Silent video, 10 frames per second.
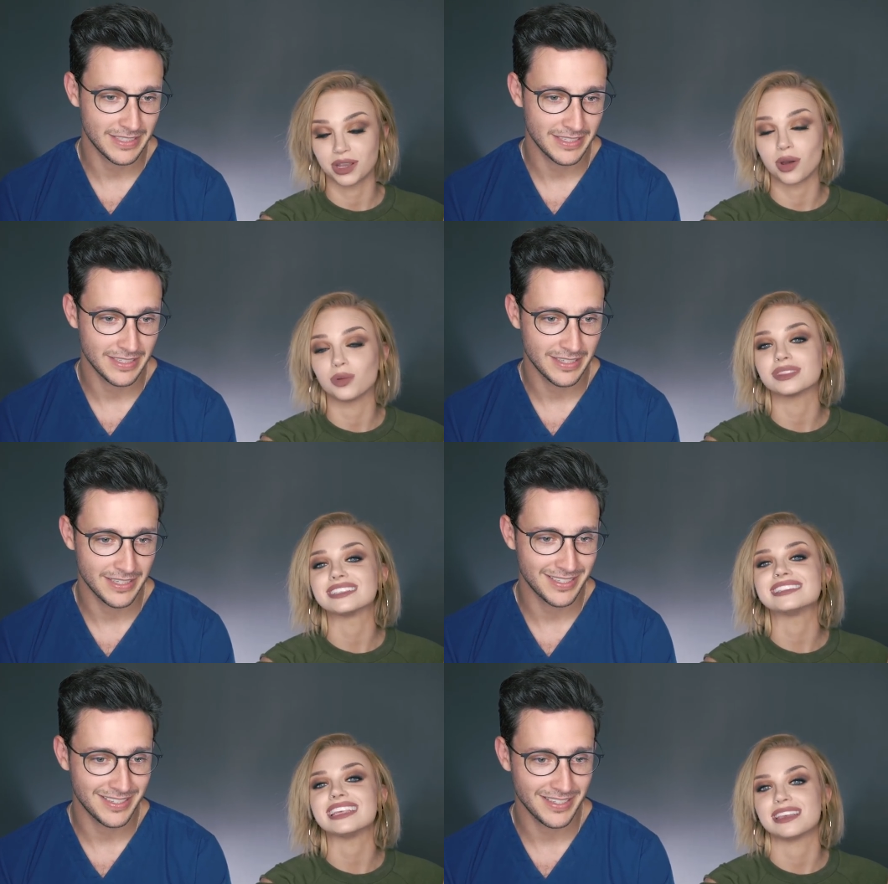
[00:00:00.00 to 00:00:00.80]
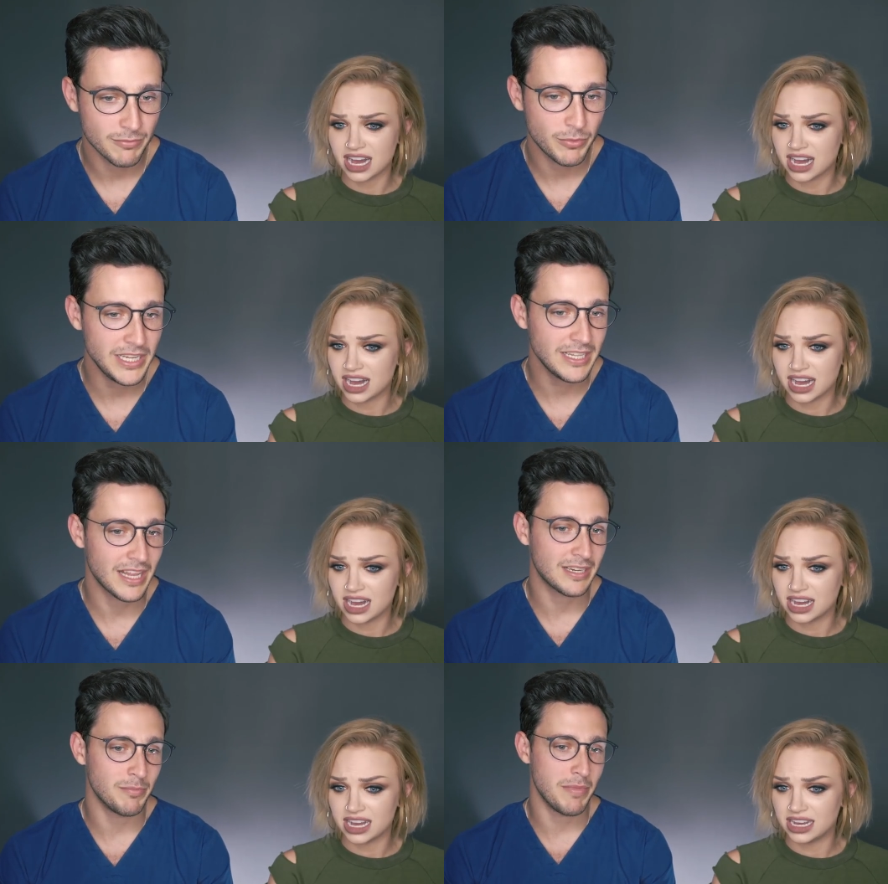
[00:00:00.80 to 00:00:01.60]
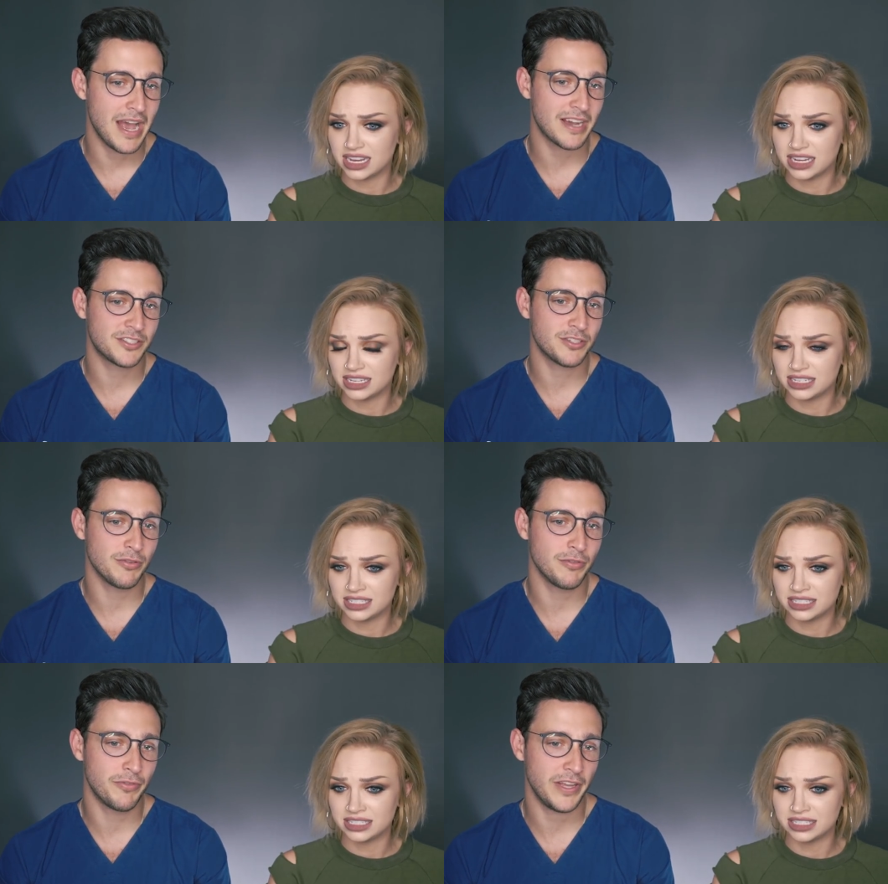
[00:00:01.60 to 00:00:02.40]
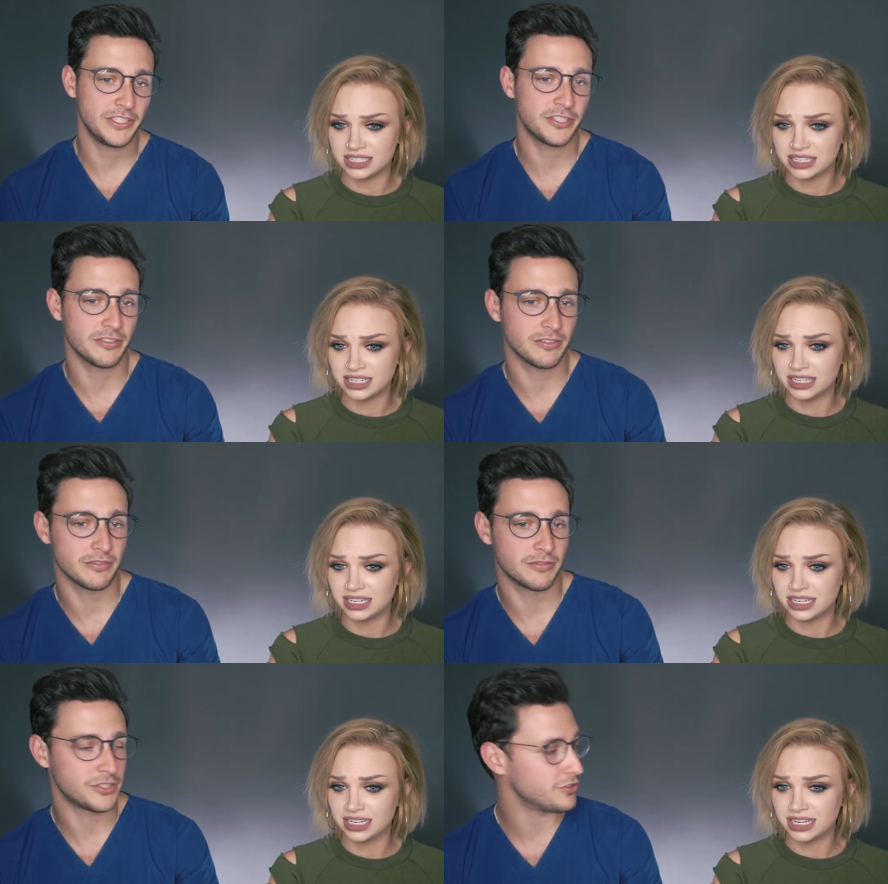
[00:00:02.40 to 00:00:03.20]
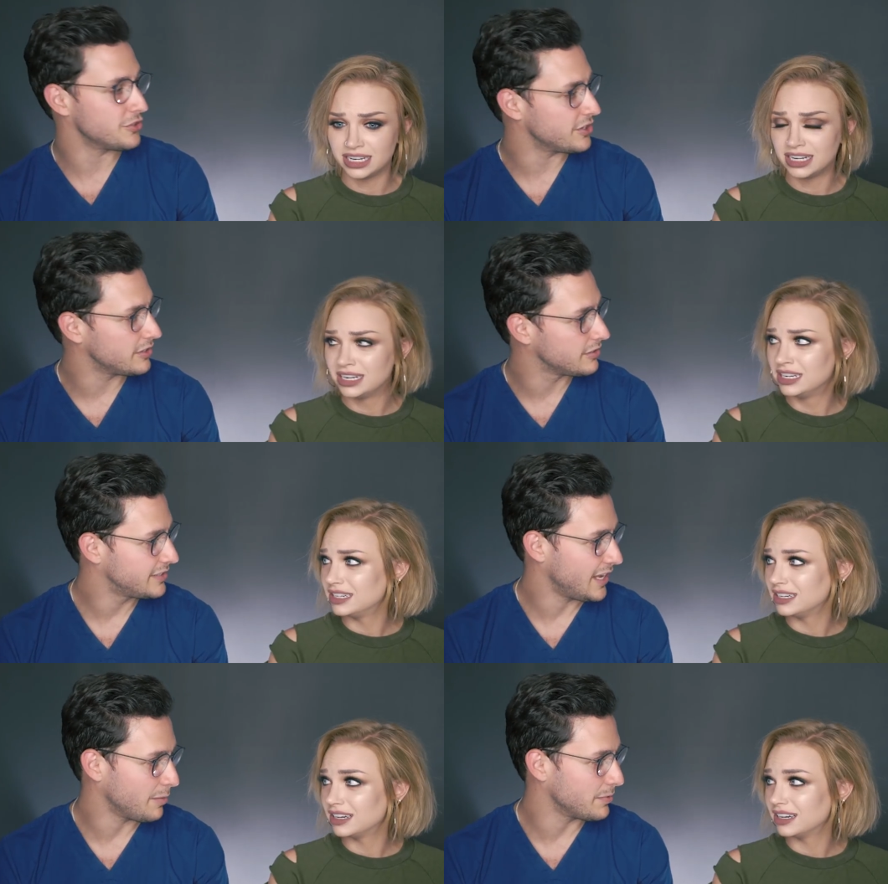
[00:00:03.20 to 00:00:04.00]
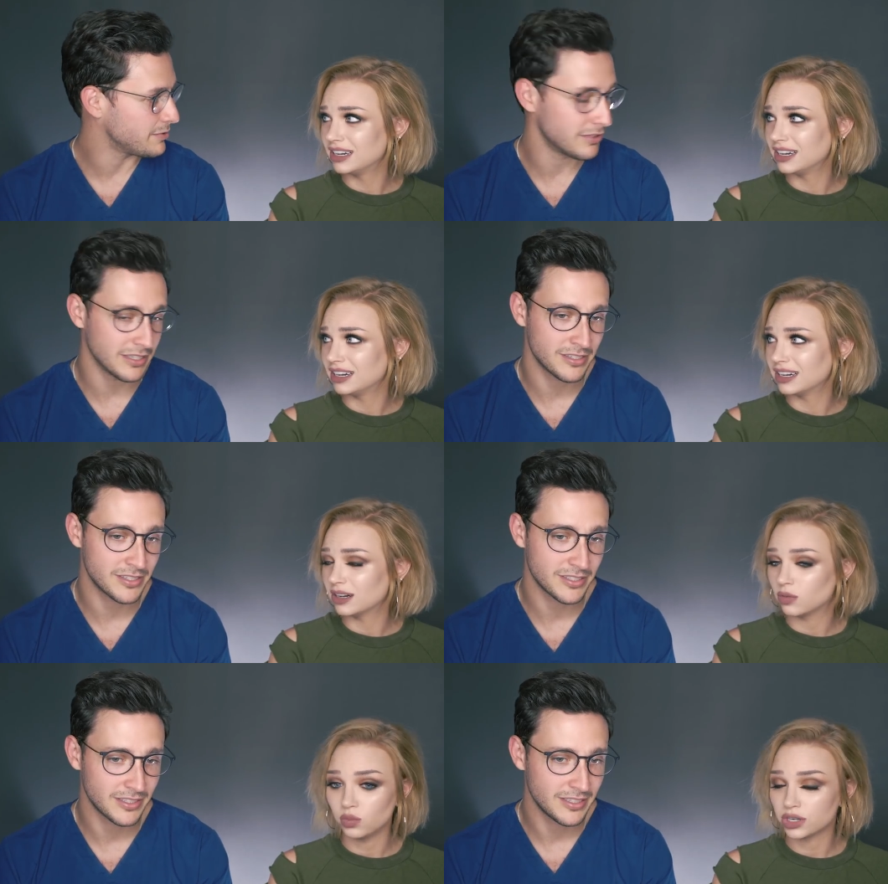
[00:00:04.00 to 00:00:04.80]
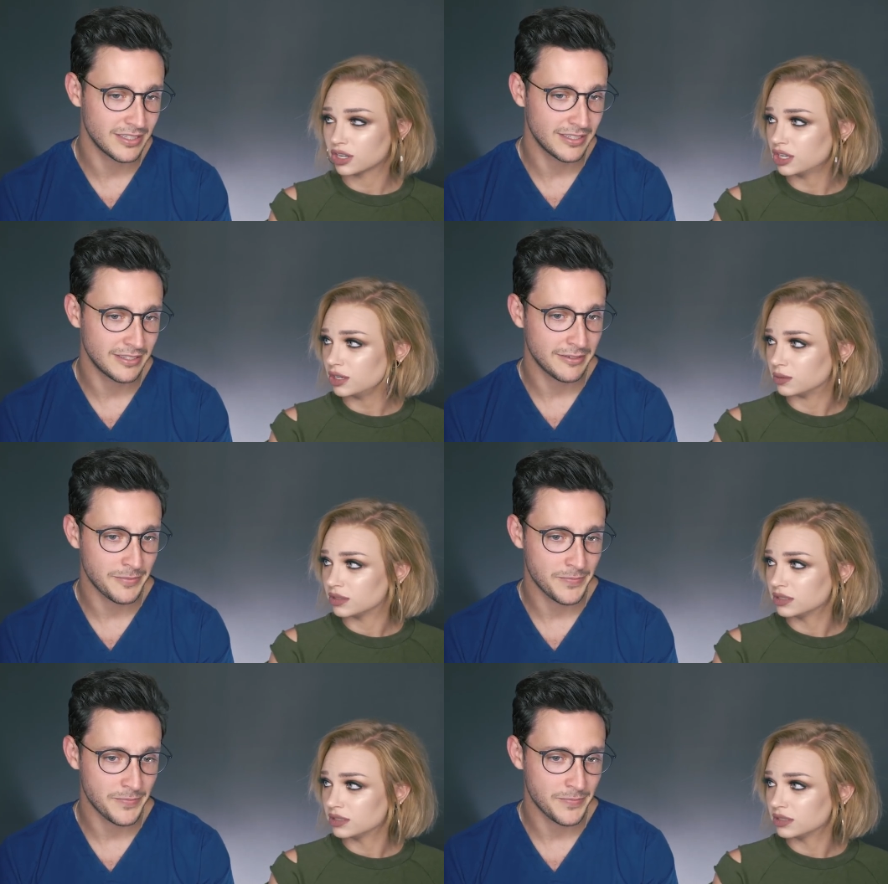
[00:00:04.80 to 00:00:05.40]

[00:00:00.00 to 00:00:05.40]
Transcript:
Speaker 1: we're going with a C.
Speaker 2: We need like a maxofacial surgeon to help us with this. What are you?